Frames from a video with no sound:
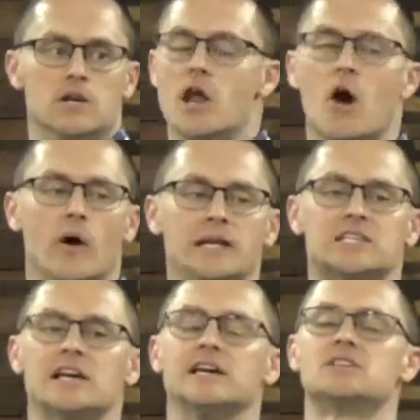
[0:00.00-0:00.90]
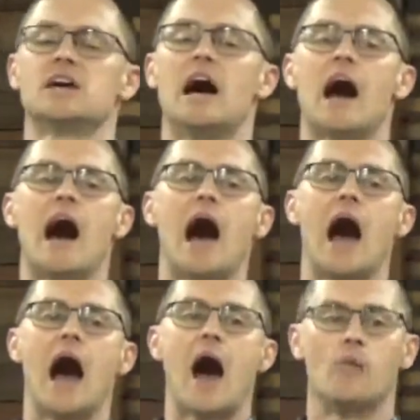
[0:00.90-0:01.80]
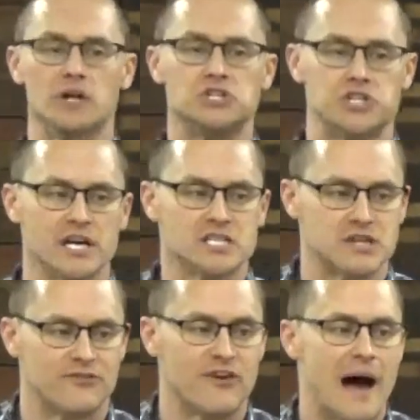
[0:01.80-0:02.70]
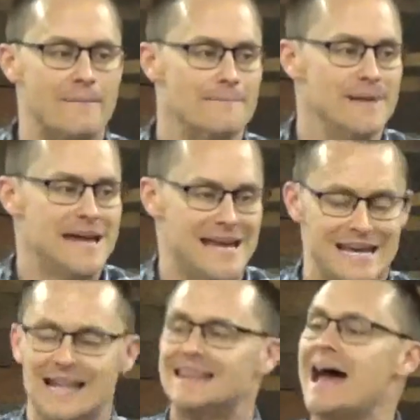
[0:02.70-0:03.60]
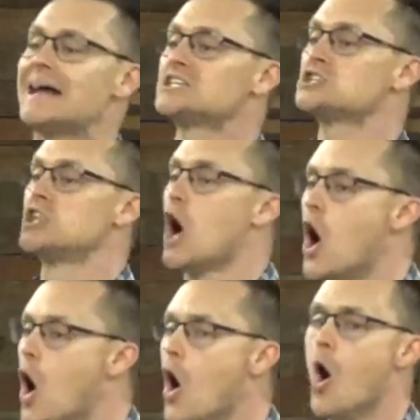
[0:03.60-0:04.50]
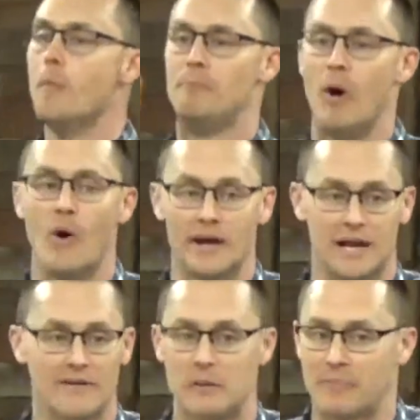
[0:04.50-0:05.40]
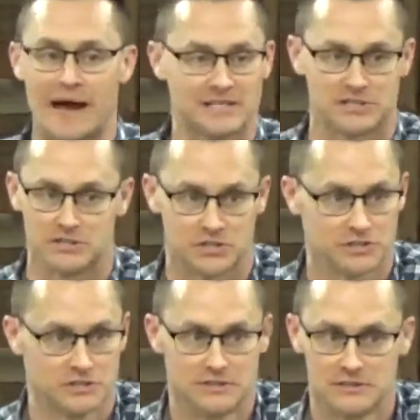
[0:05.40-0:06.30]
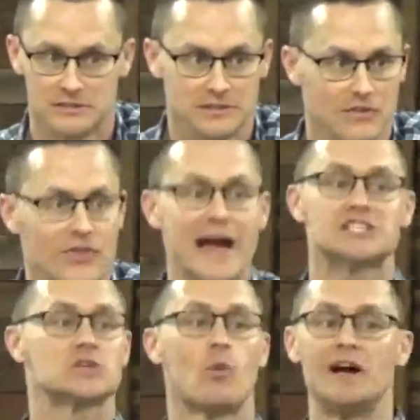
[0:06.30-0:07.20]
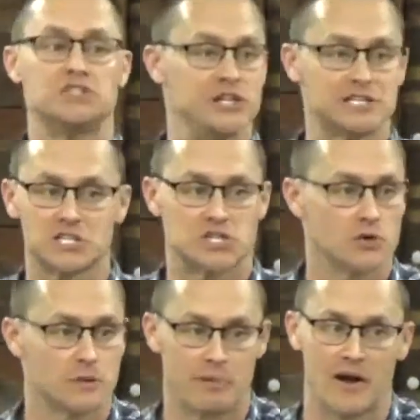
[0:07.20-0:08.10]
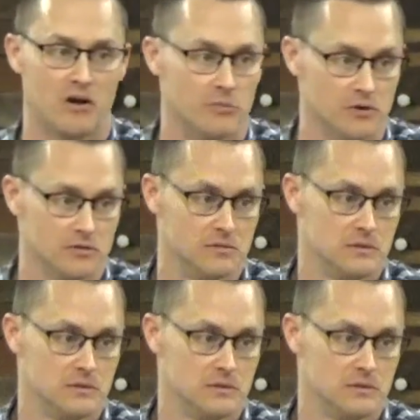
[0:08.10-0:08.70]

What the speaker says: No, he says, I want to justify me. That's the whole point of the passage. That's why Jesus told the parable.